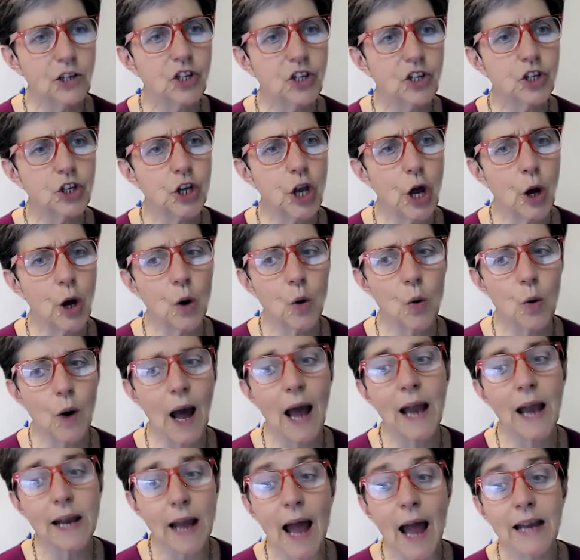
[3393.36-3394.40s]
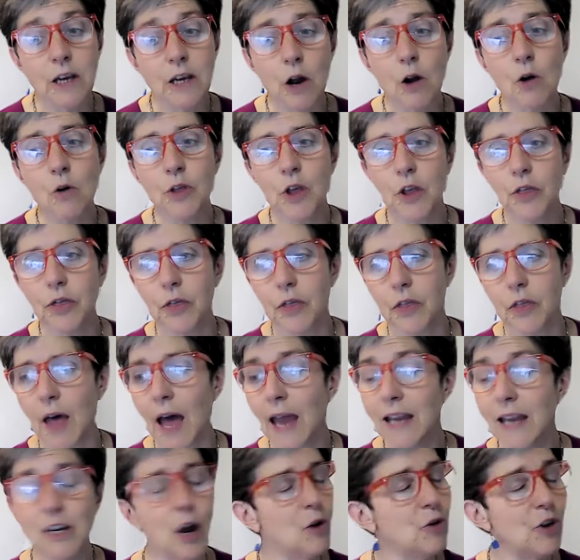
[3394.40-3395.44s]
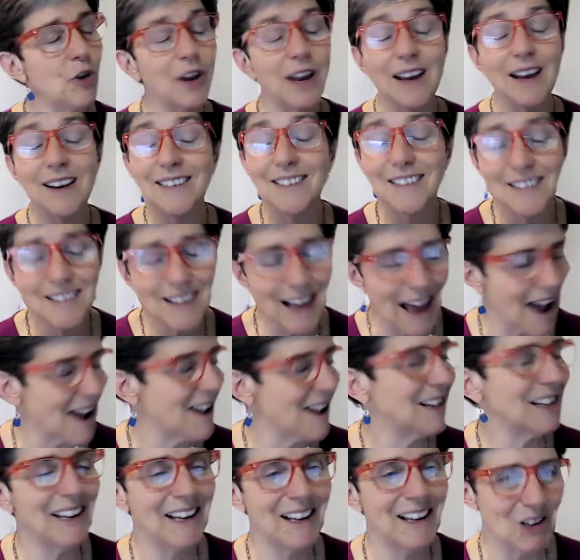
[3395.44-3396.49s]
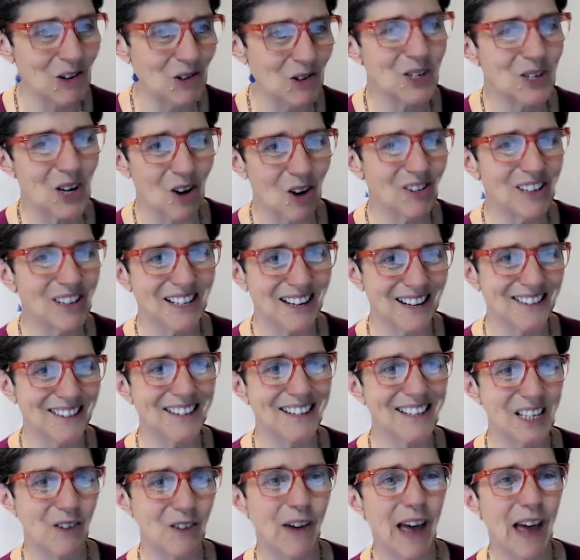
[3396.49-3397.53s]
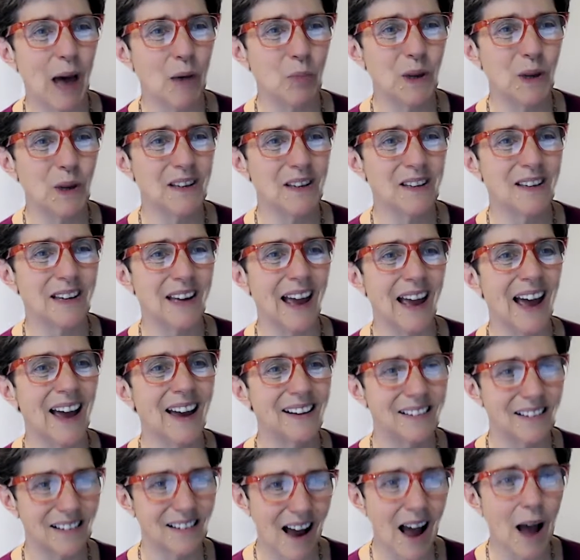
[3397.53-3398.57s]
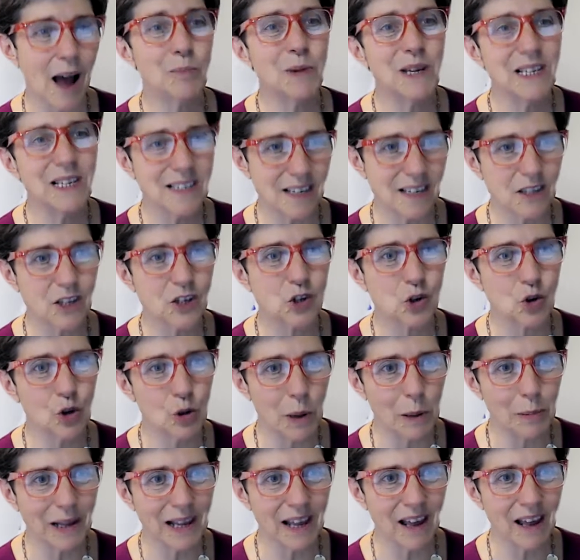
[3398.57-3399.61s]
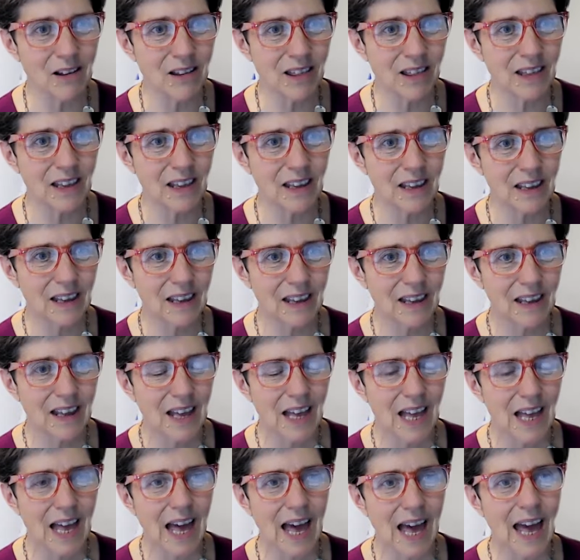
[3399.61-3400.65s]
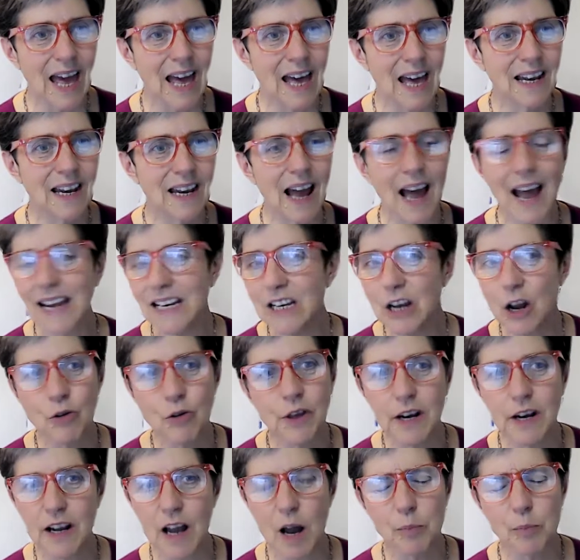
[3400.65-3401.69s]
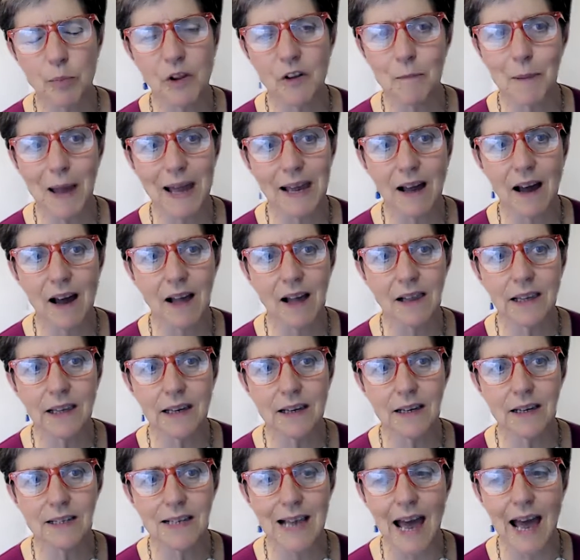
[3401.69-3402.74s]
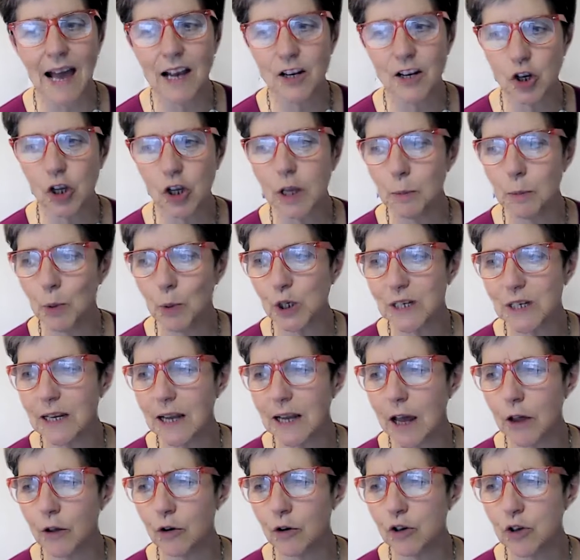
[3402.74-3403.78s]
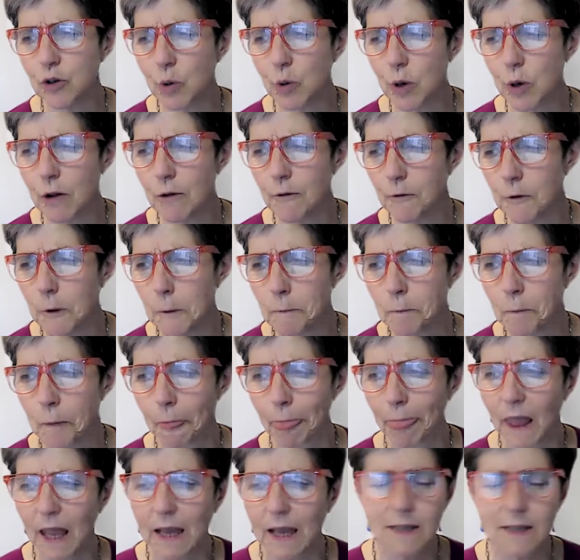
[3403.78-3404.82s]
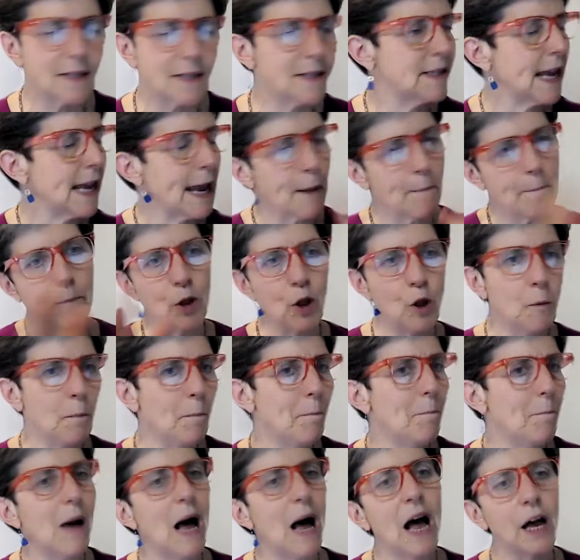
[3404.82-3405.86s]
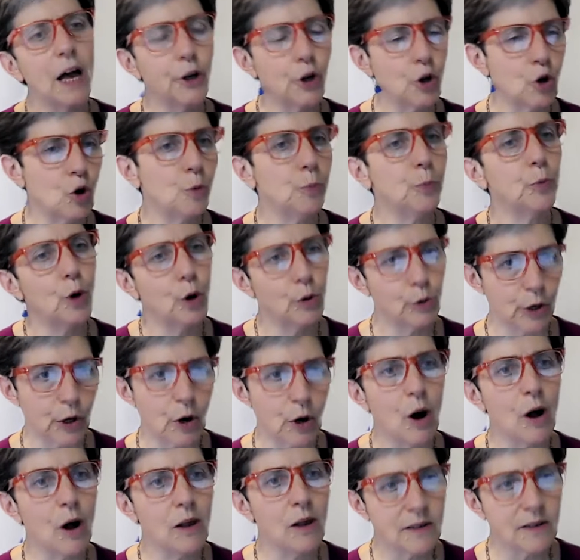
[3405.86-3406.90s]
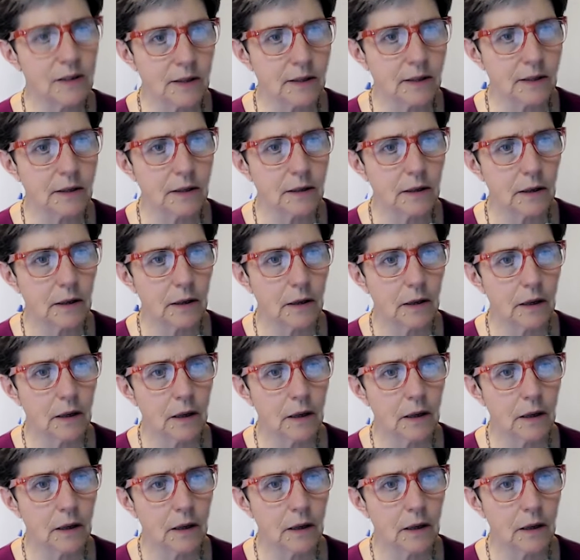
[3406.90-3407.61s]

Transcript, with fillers: And so I, I know that I know that exactly those conversations have happened at Hopkins at the School of Public Health. And I know that a couple of my colleagues actually put together sort of sample model protocols